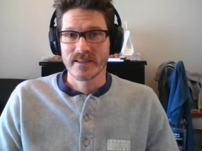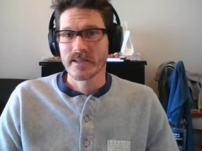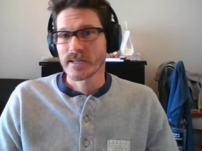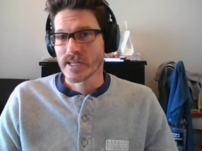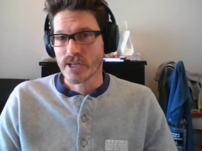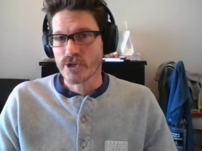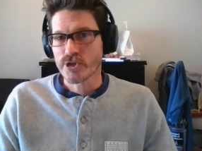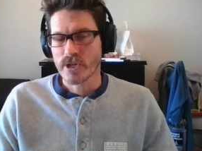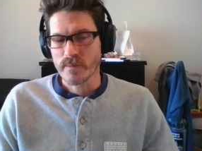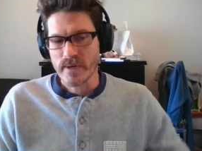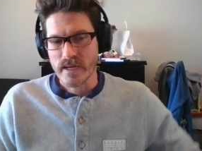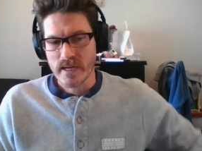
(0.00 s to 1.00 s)
It, it
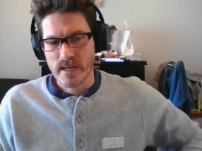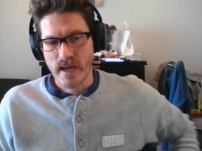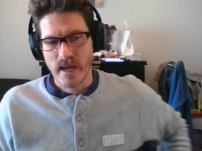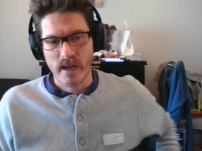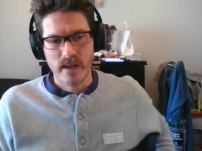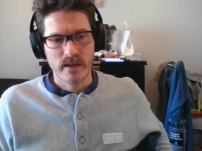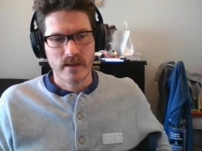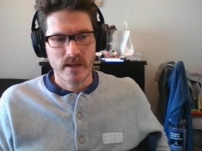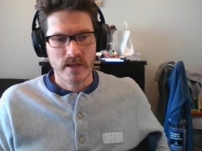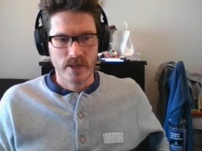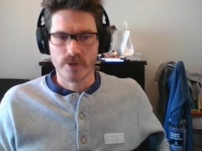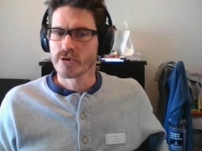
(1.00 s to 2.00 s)
should be, and
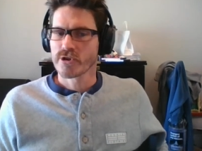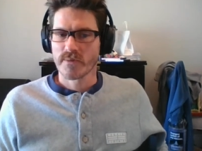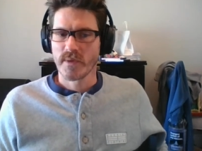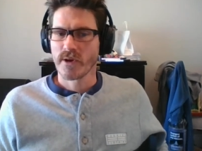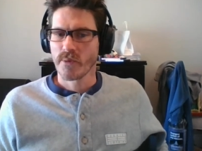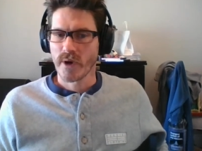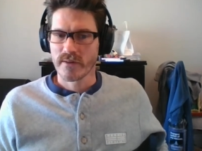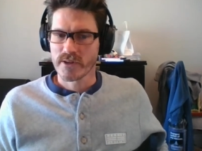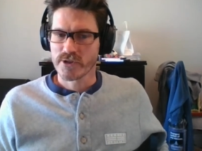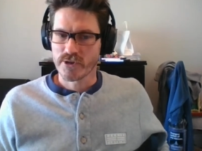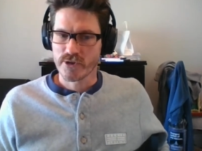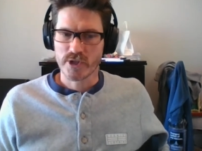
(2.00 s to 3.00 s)
and you should be aware of
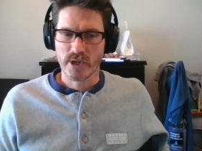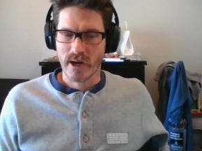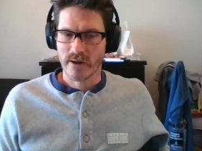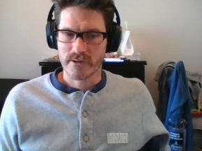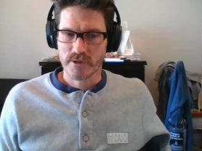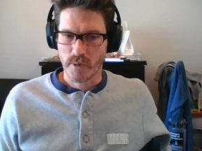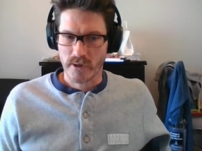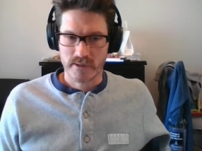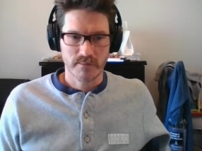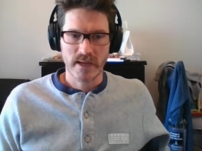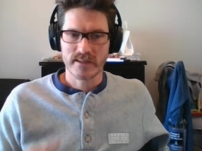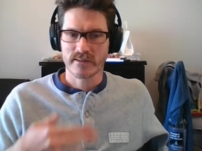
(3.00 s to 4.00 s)
this. You should know how this
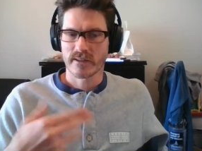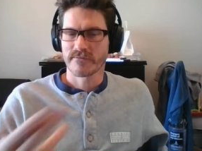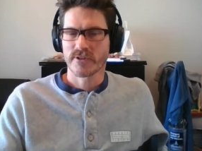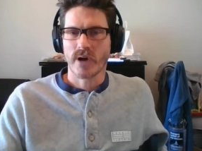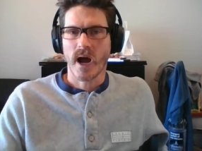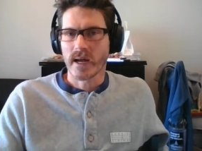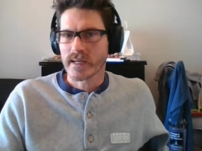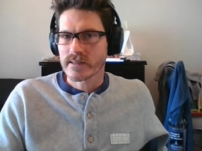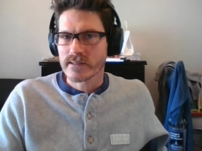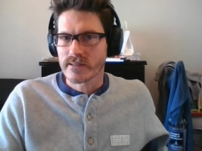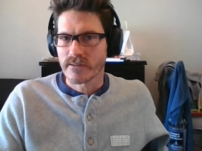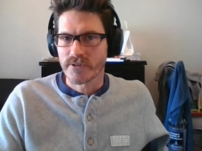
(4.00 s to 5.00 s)
works. Basically, if you're
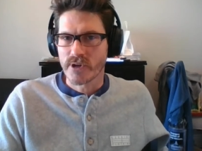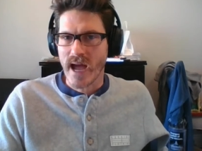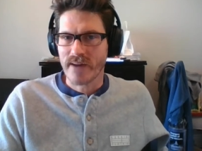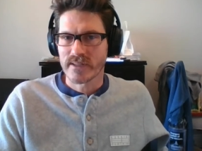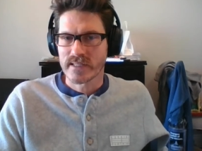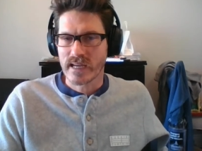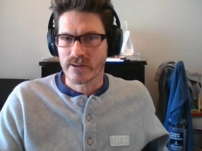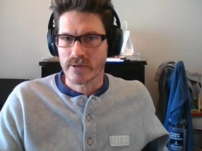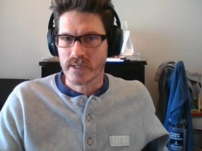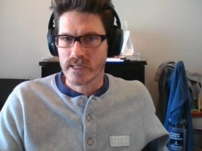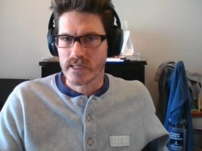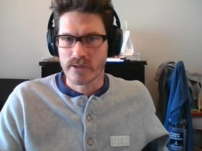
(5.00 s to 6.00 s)
honest, if you have
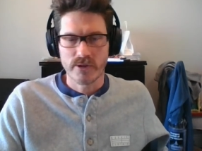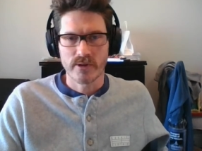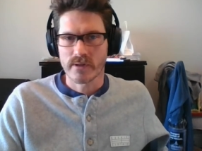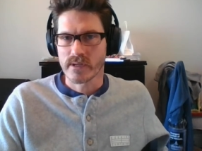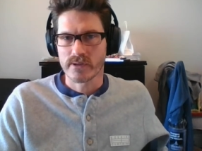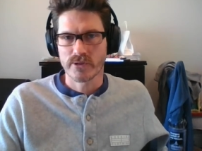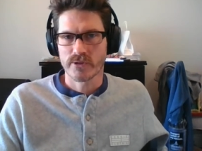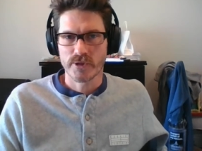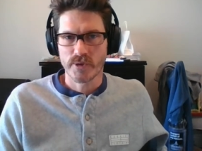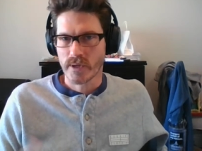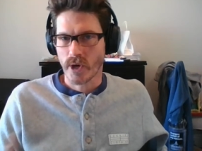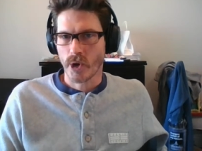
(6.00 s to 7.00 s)
integrity, and you're and you're
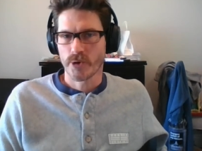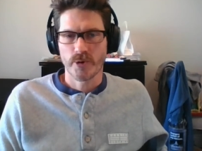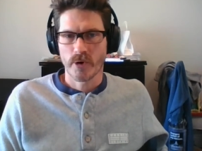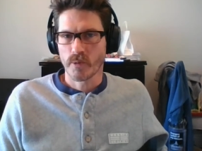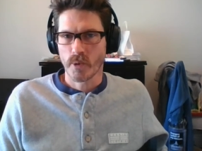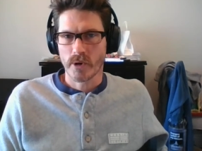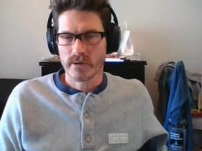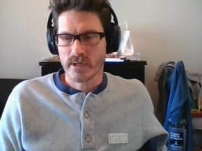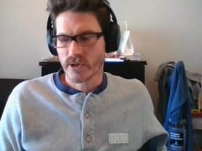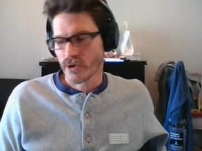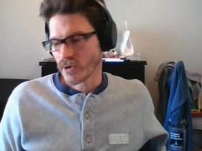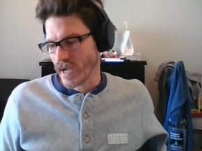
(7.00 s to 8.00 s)
doing all your own work,
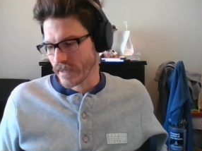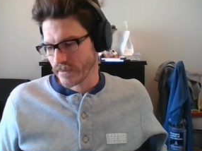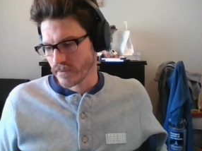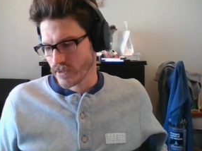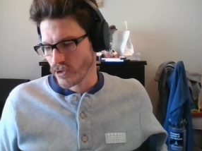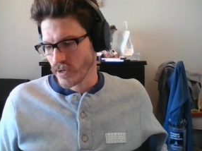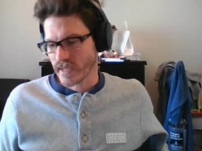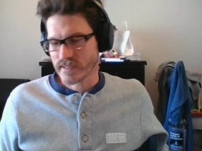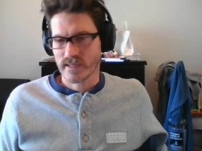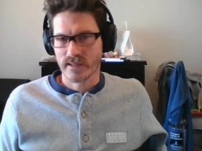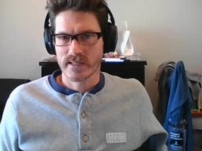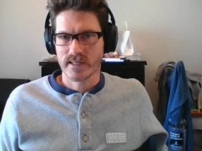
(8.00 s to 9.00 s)
and you're not you're not
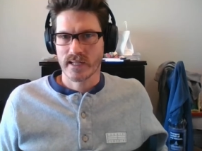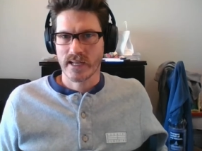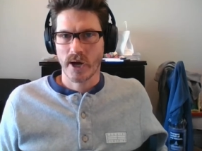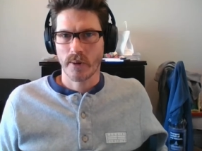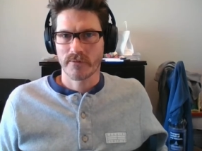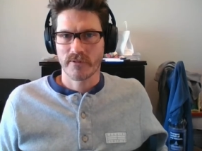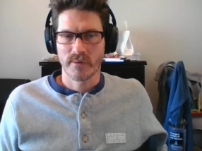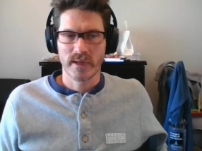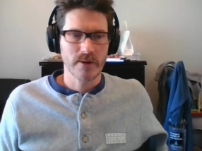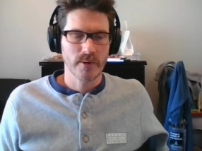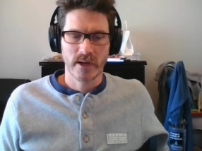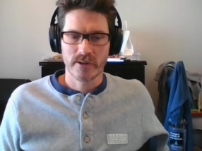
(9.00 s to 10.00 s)
soliciting help from
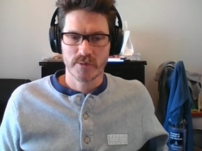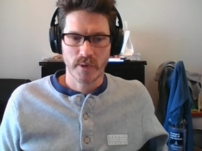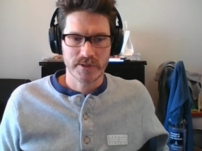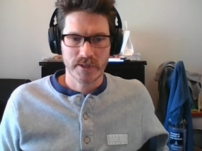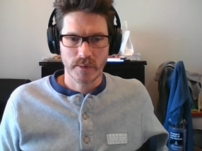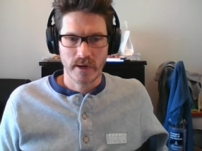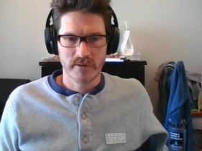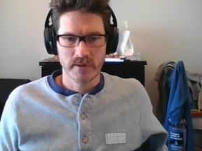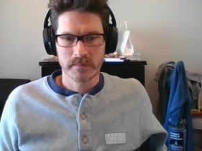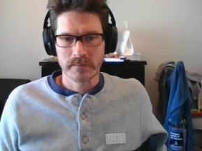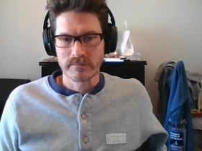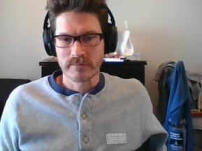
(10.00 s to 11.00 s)
anyone else
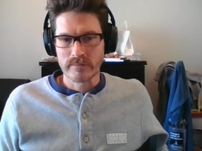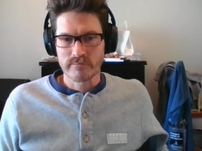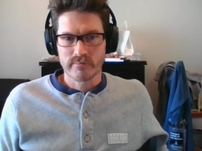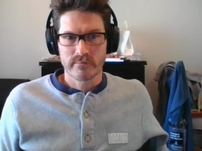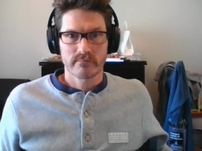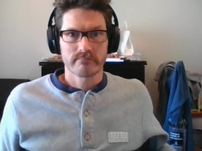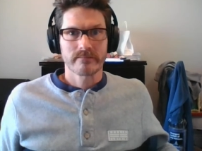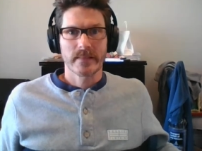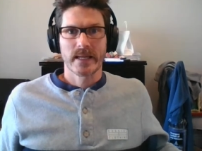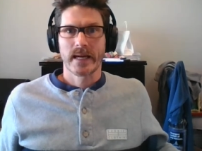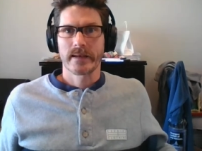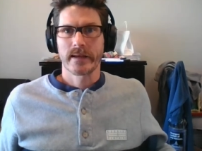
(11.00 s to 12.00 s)
whatsoever,
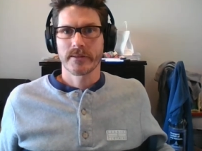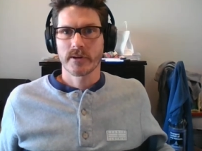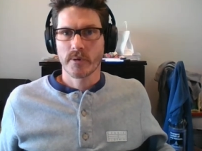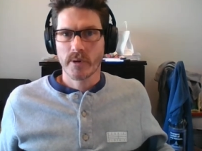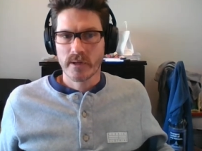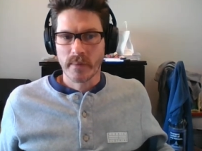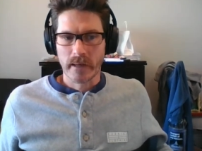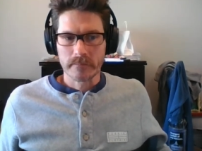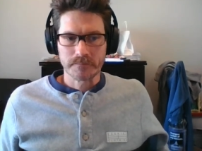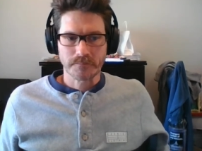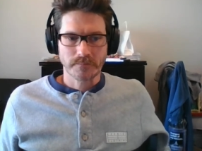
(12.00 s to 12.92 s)
you got nothing to worry about.